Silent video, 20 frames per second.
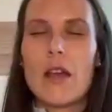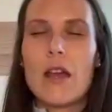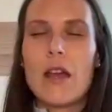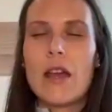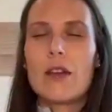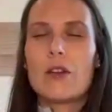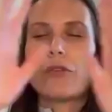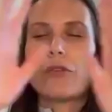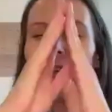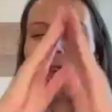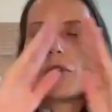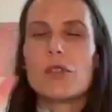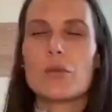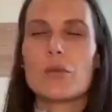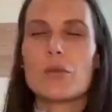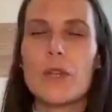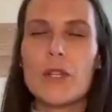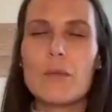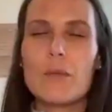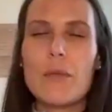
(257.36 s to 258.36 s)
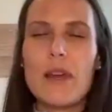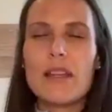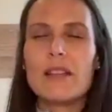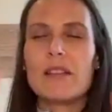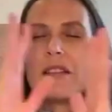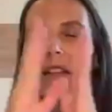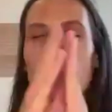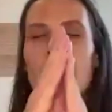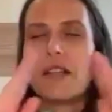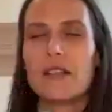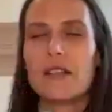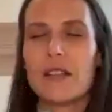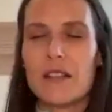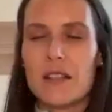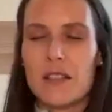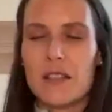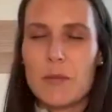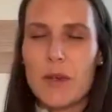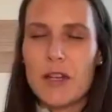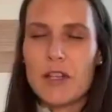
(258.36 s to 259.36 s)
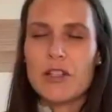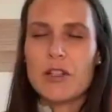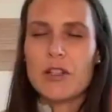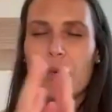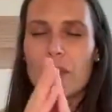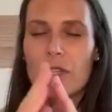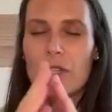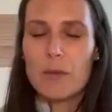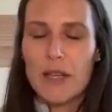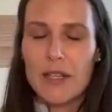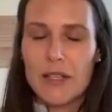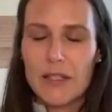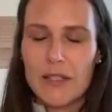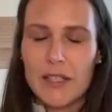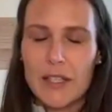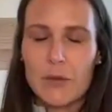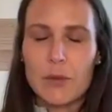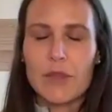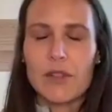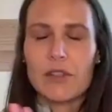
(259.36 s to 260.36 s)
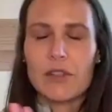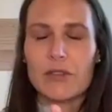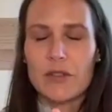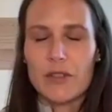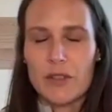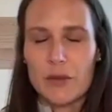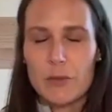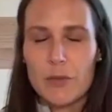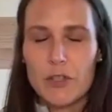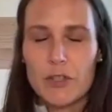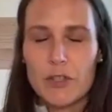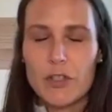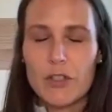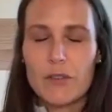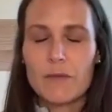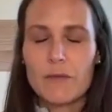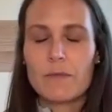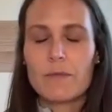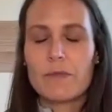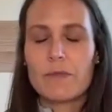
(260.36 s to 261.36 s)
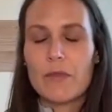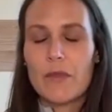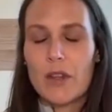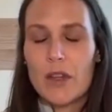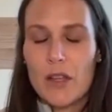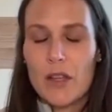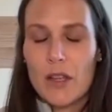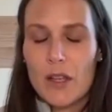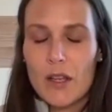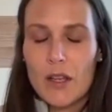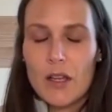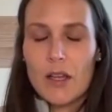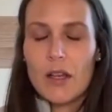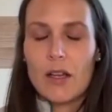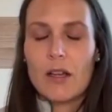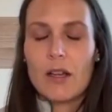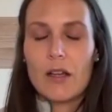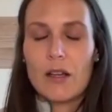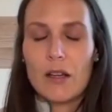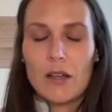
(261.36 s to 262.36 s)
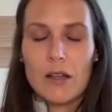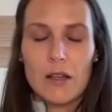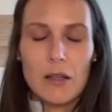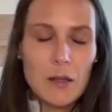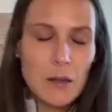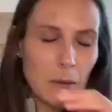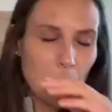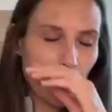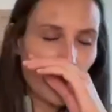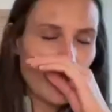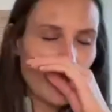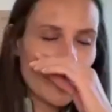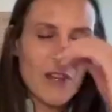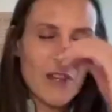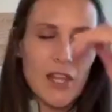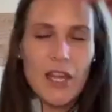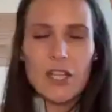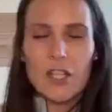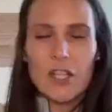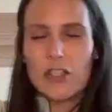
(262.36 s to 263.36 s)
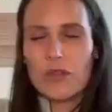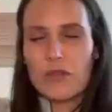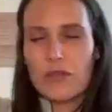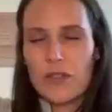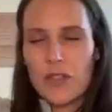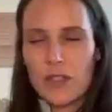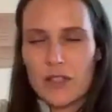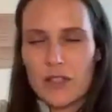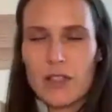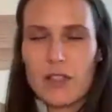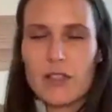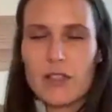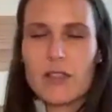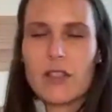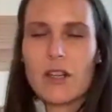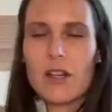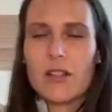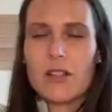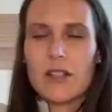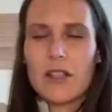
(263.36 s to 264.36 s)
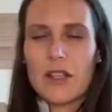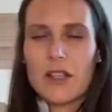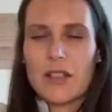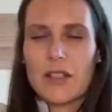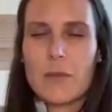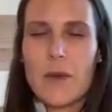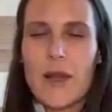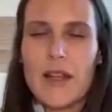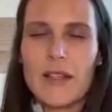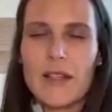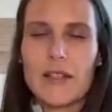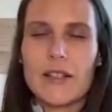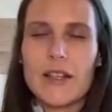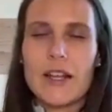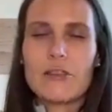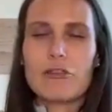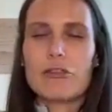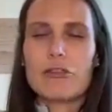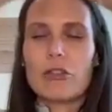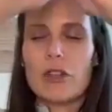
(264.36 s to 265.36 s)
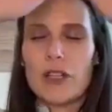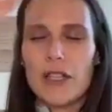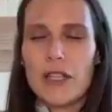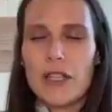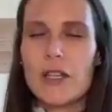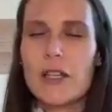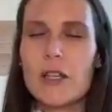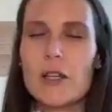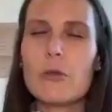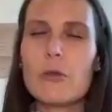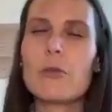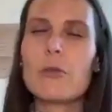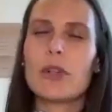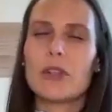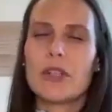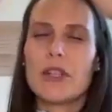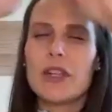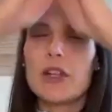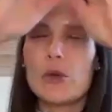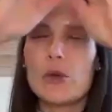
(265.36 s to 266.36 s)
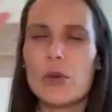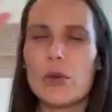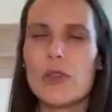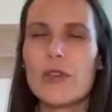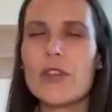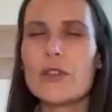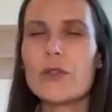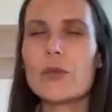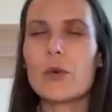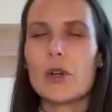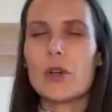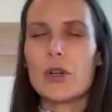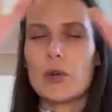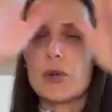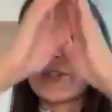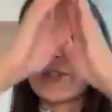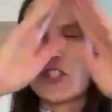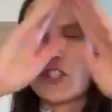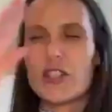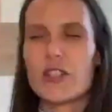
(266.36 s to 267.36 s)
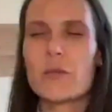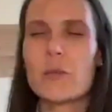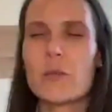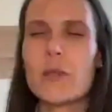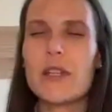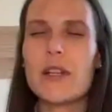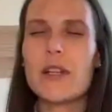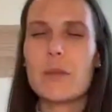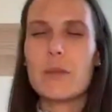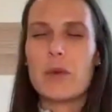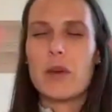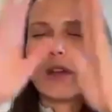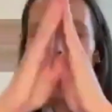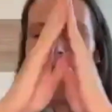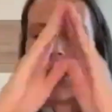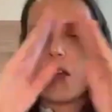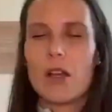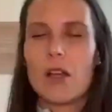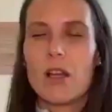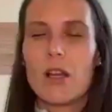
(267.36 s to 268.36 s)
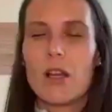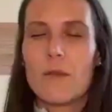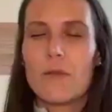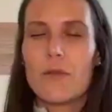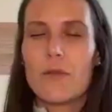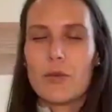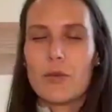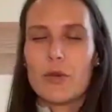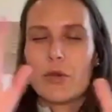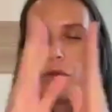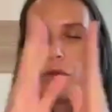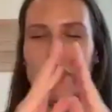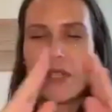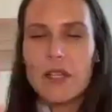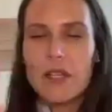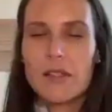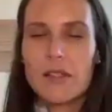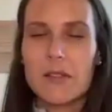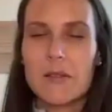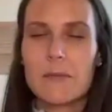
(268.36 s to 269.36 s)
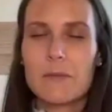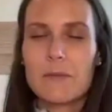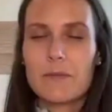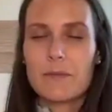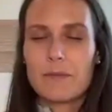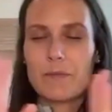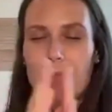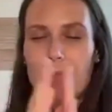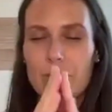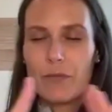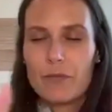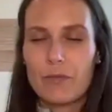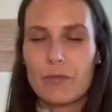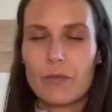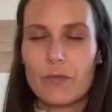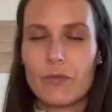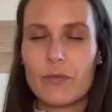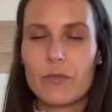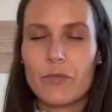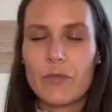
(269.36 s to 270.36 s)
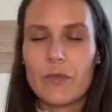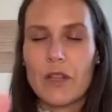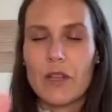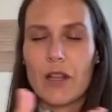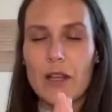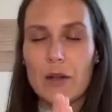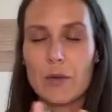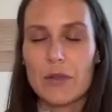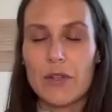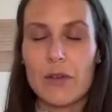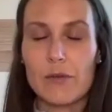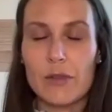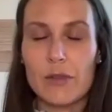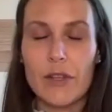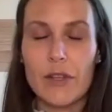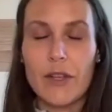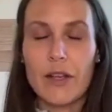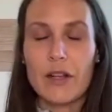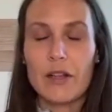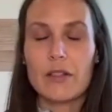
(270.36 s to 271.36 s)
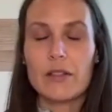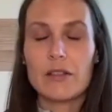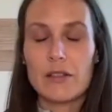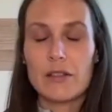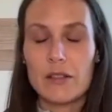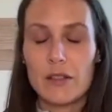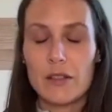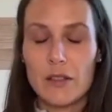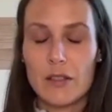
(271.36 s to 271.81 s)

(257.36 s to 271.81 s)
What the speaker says: And of course, when you meditate, and especially when you meditate with a transmission, the energy field starts expanding naturally. But here with this work, we just speed up the process, like with everything else.